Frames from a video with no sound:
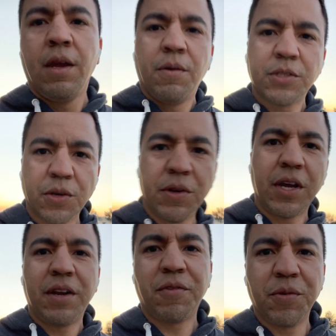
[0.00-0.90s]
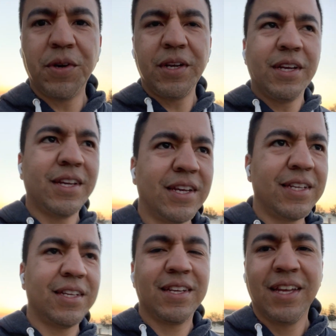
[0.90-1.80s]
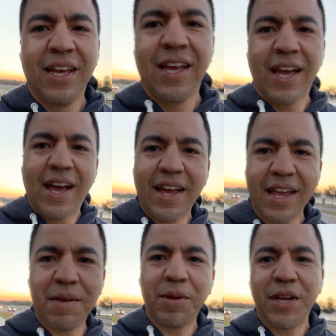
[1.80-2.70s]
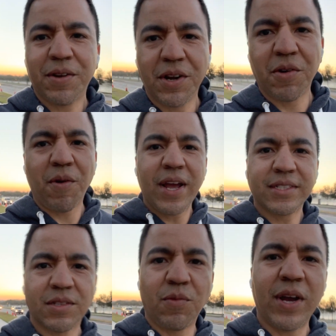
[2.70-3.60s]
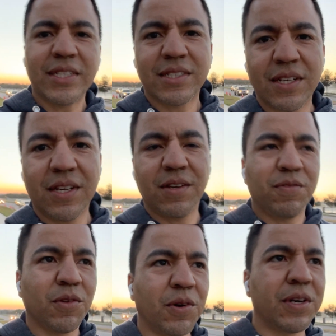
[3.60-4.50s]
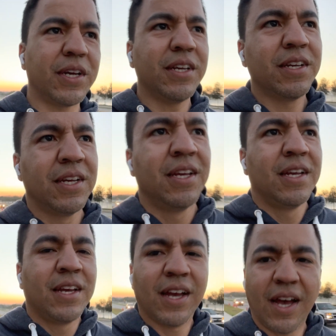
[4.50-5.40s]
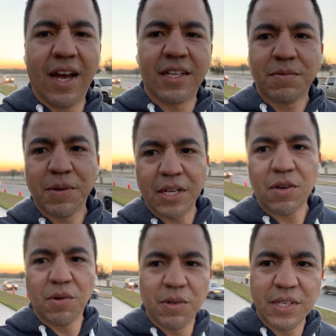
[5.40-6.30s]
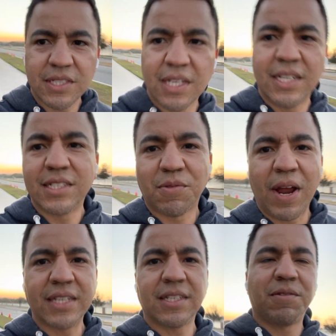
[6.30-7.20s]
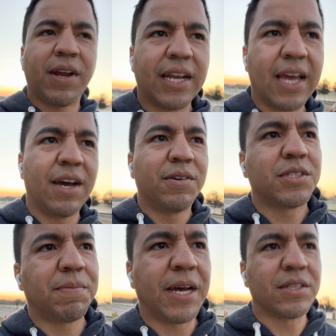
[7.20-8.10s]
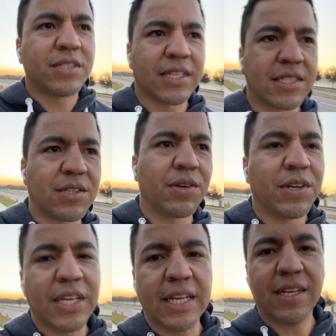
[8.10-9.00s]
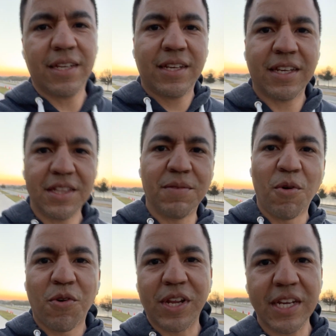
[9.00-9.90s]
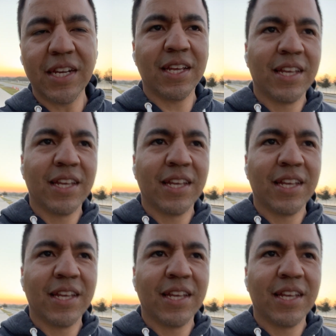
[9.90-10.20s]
What's going on, everyone? I am here in Horizon West, Florida. It's pretty cool. The sun is rising right now. It's about 6:30 in the morning.